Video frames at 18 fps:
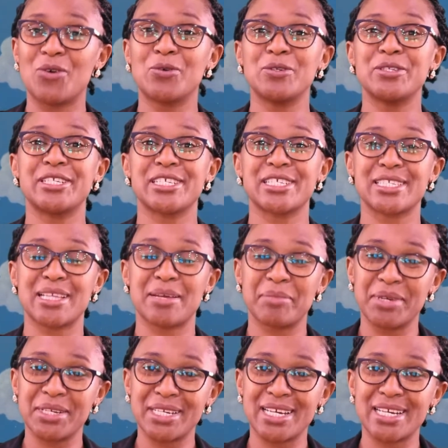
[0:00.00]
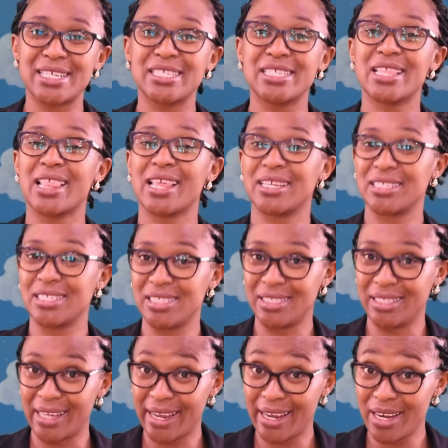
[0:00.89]
Old Testament has
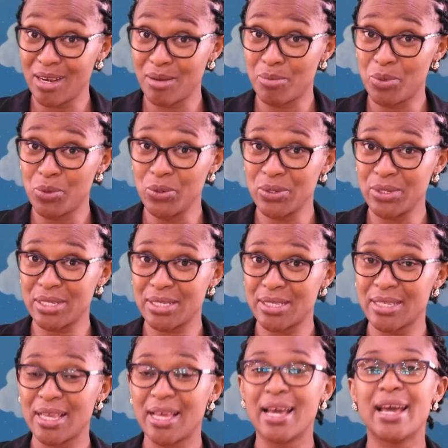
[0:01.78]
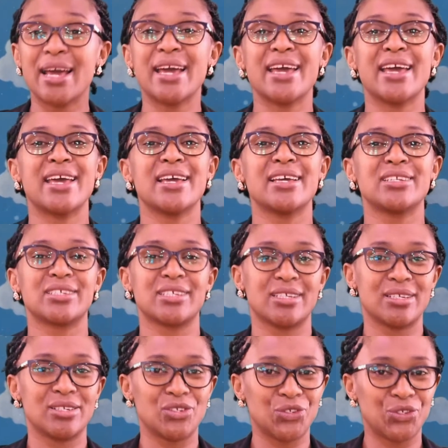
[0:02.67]
39 books,
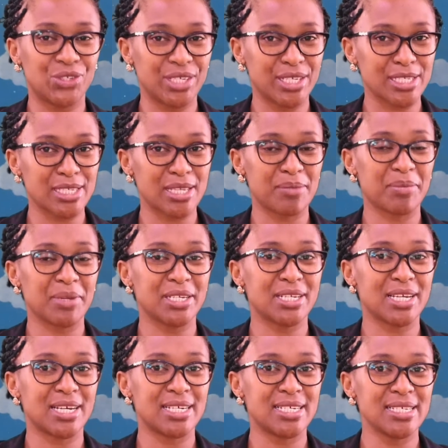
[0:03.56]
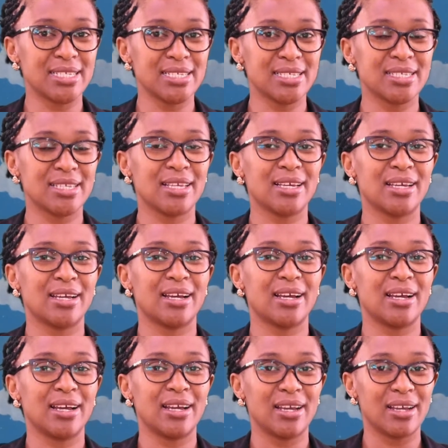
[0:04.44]
and New Testament has
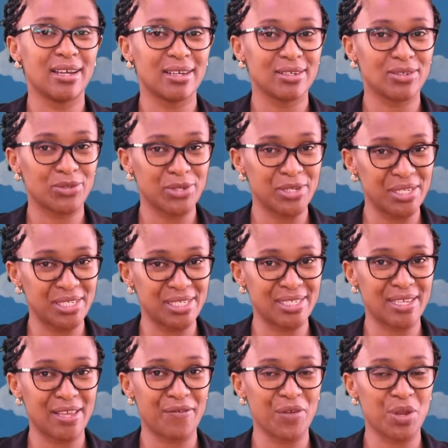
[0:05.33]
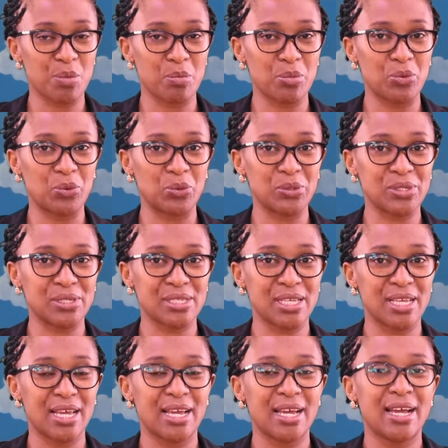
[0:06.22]
27
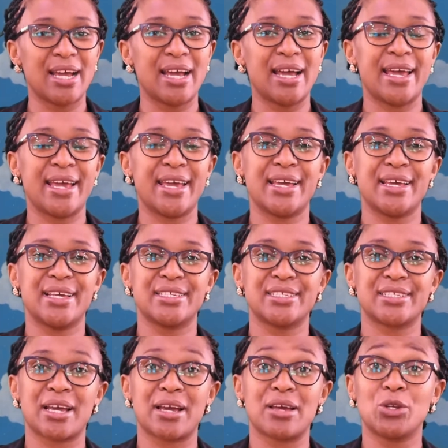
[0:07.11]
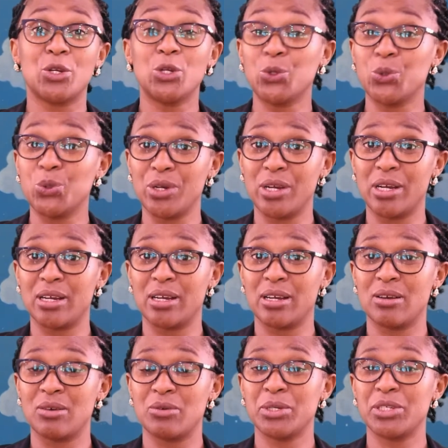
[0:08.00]
books. And
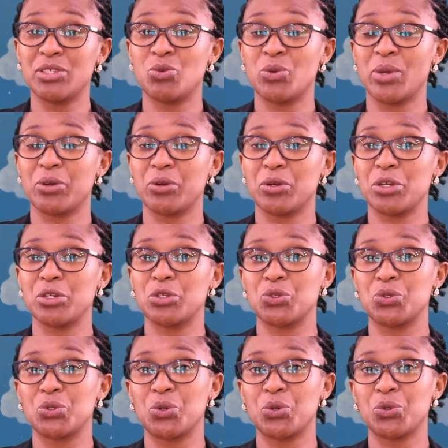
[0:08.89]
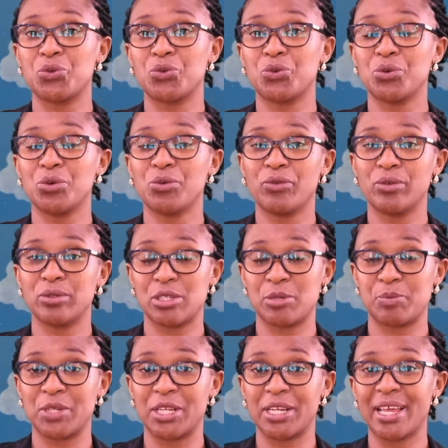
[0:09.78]
Luke, which we are going to go through,
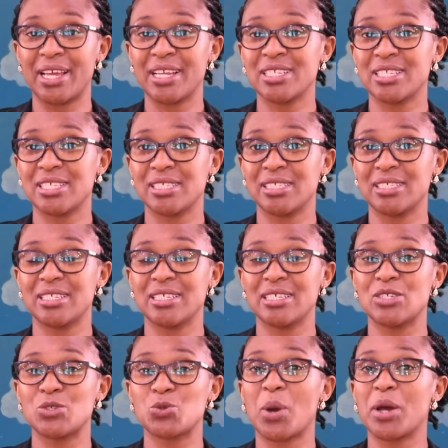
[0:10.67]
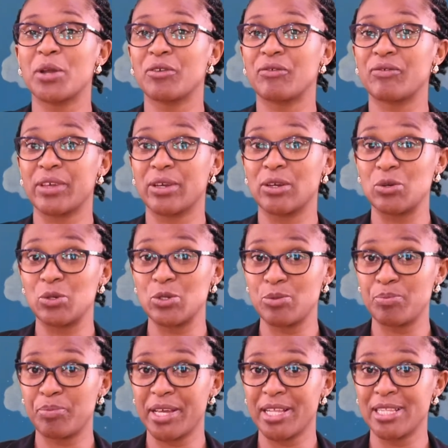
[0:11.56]
chapter 19, is one of the
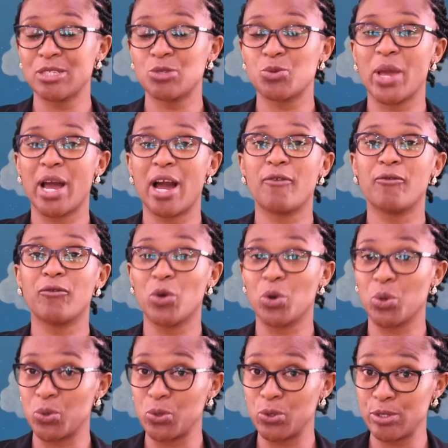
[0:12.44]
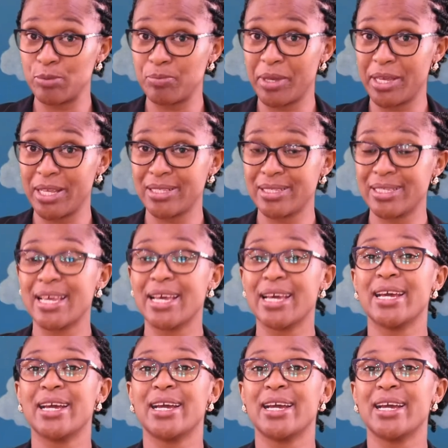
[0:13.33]
Gospels. We have four Gospels.